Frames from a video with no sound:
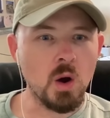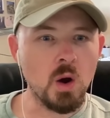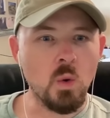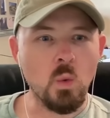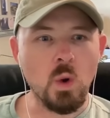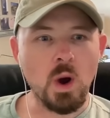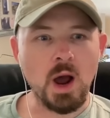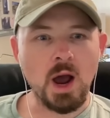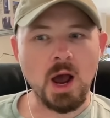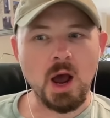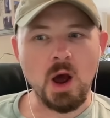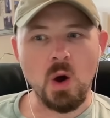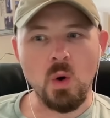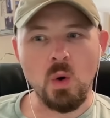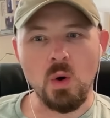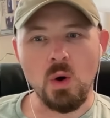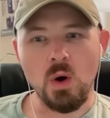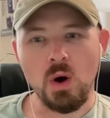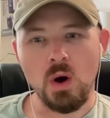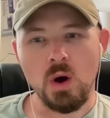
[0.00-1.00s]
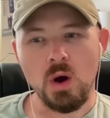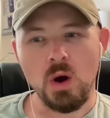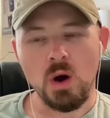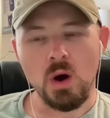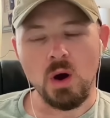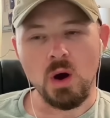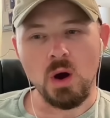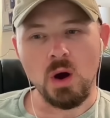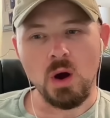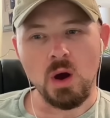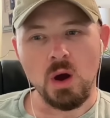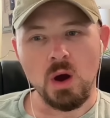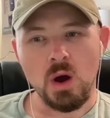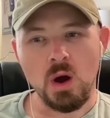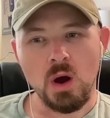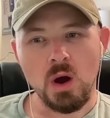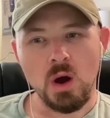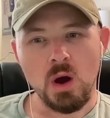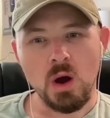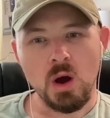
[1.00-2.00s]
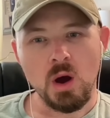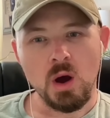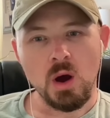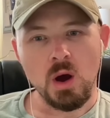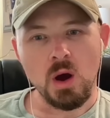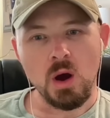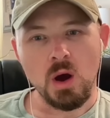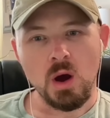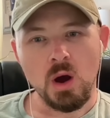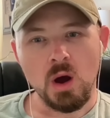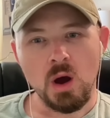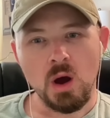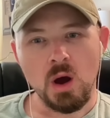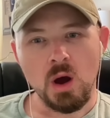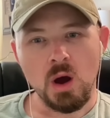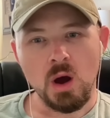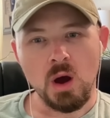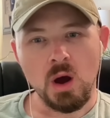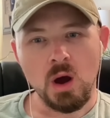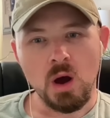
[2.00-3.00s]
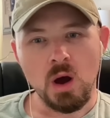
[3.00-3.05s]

ends. Wow. The river will be underneath me now